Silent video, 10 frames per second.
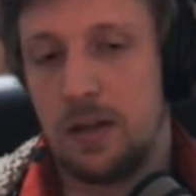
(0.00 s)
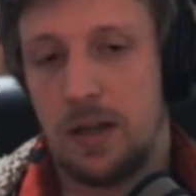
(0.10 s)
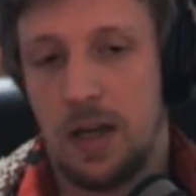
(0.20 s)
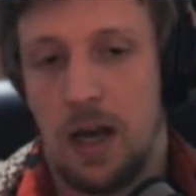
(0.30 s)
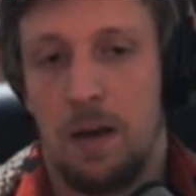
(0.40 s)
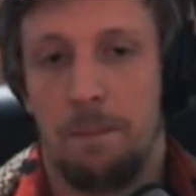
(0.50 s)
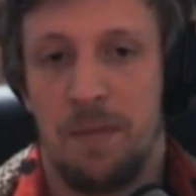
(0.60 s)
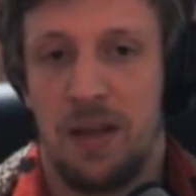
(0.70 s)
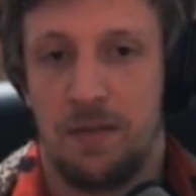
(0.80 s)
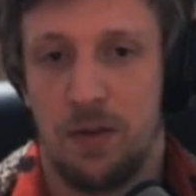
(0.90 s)

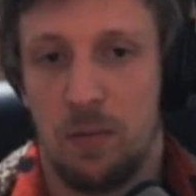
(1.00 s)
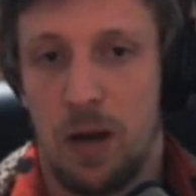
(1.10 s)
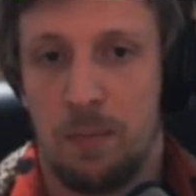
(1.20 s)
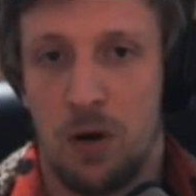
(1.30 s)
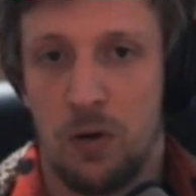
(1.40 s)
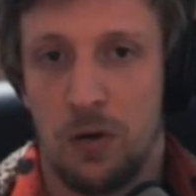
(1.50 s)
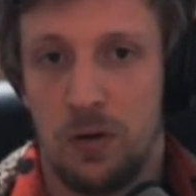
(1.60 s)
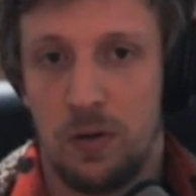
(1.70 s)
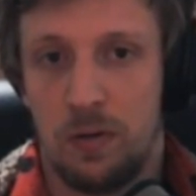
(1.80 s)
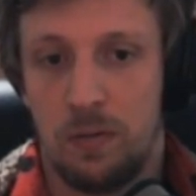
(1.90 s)
And so my
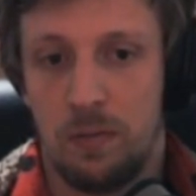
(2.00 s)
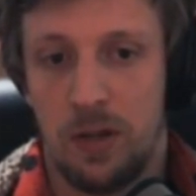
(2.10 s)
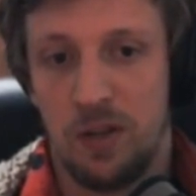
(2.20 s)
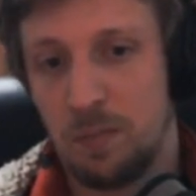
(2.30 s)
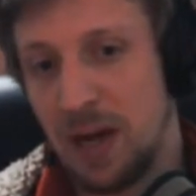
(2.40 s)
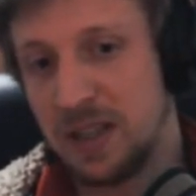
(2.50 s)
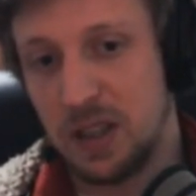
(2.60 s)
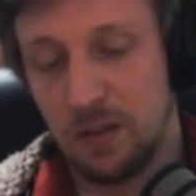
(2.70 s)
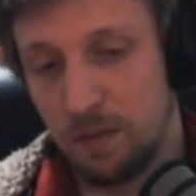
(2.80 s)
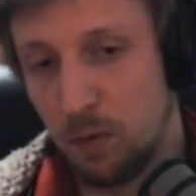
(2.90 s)
opponent is
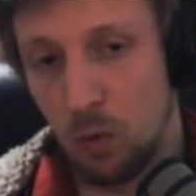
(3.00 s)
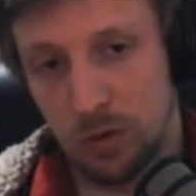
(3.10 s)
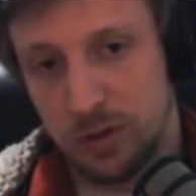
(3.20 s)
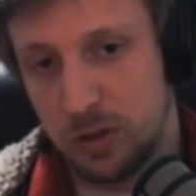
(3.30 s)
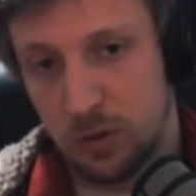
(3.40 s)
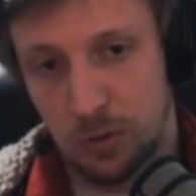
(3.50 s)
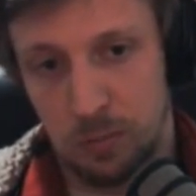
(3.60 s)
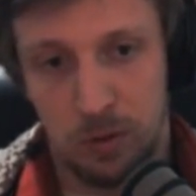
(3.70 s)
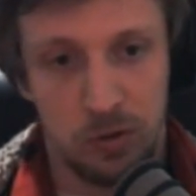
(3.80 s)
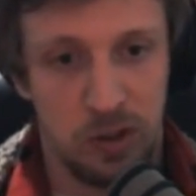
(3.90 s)
basically forced to,
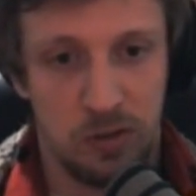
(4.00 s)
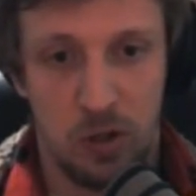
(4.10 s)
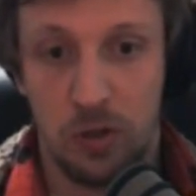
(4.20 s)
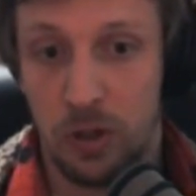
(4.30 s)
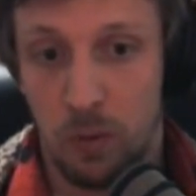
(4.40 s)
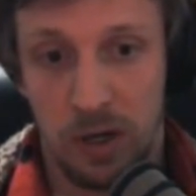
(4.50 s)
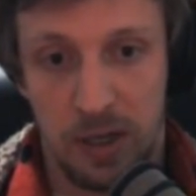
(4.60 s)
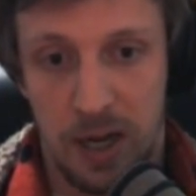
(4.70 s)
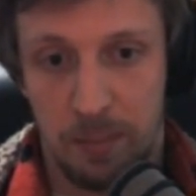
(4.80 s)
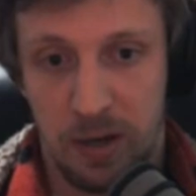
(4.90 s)
because there's only one
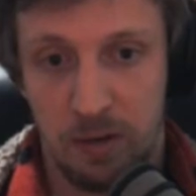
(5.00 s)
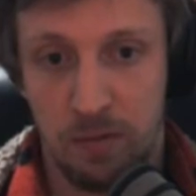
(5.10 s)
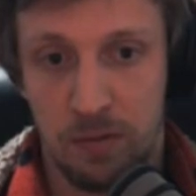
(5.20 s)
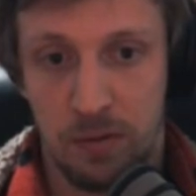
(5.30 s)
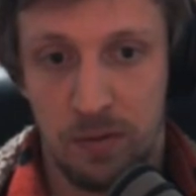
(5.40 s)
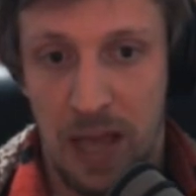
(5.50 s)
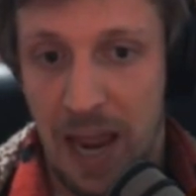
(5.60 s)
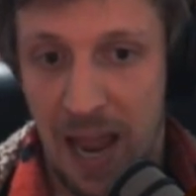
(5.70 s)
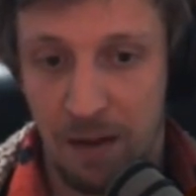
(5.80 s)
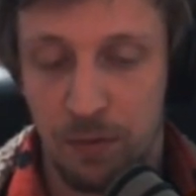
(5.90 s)
card above, they
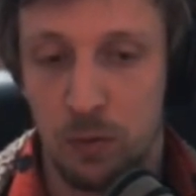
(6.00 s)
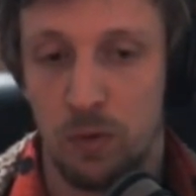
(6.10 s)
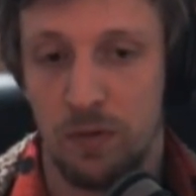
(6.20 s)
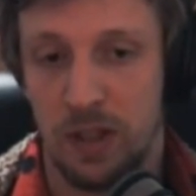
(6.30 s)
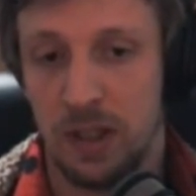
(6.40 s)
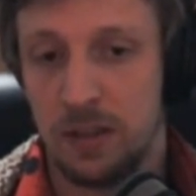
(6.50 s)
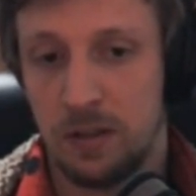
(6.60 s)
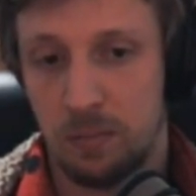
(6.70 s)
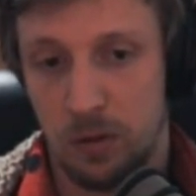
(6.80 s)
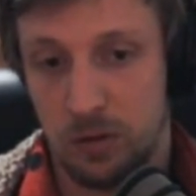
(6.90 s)
have to reveal it
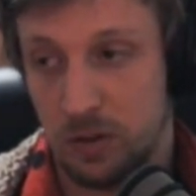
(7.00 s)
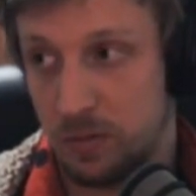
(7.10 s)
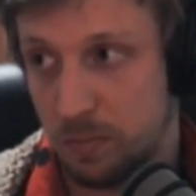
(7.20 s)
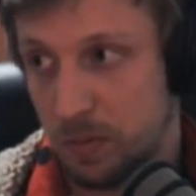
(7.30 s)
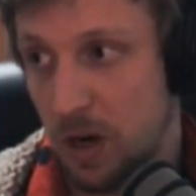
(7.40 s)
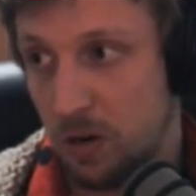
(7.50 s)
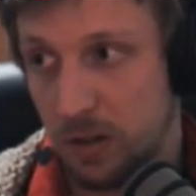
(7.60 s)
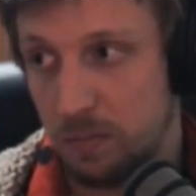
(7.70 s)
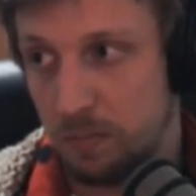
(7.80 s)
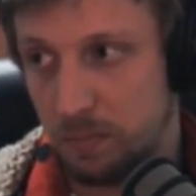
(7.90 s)
because it's
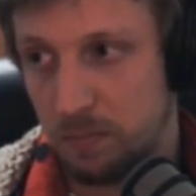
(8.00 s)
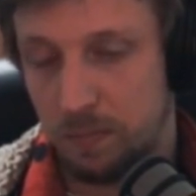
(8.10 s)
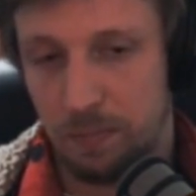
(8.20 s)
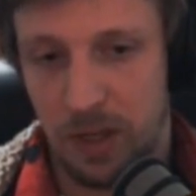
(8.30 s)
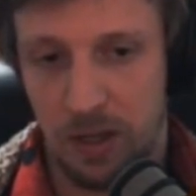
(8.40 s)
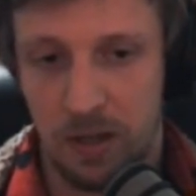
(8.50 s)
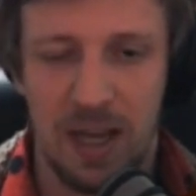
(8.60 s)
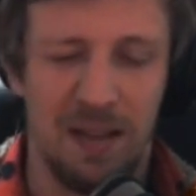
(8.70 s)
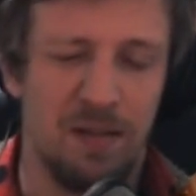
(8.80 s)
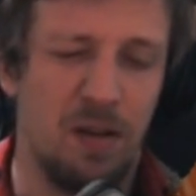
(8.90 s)
currently hidden.
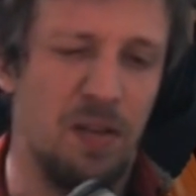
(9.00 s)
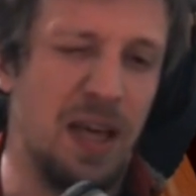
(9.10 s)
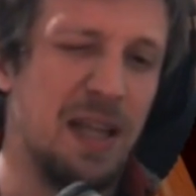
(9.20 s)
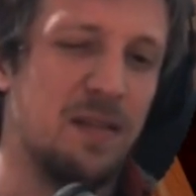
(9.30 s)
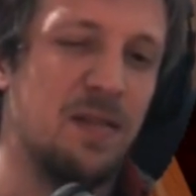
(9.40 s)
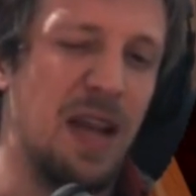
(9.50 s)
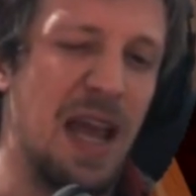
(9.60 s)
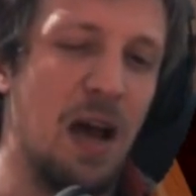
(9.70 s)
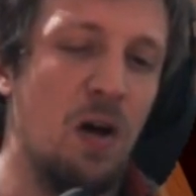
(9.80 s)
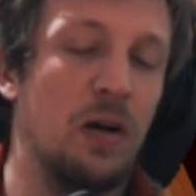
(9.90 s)
And so that's
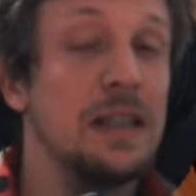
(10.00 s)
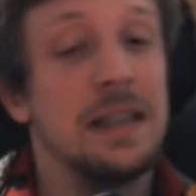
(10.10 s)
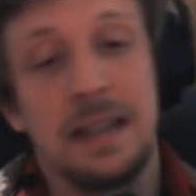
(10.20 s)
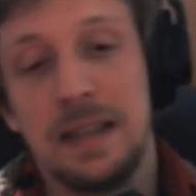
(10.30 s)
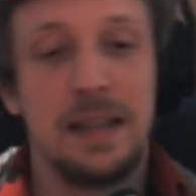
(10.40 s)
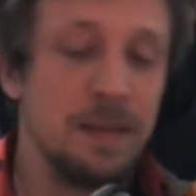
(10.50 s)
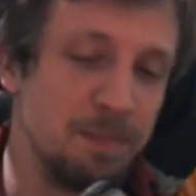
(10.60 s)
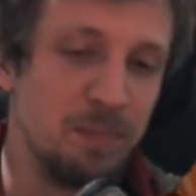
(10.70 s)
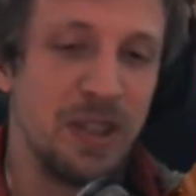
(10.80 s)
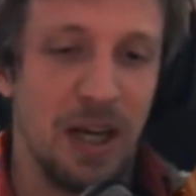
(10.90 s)
now
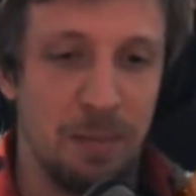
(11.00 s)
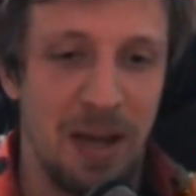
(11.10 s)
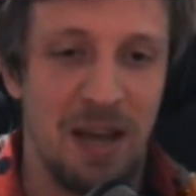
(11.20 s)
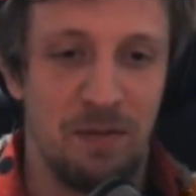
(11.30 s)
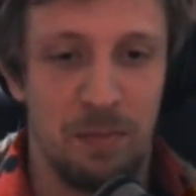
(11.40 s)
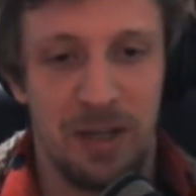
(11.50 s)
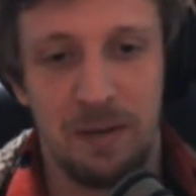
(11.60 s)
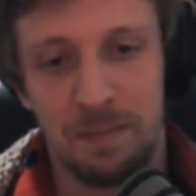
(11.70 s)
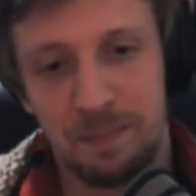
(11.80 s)
kind of bad for me.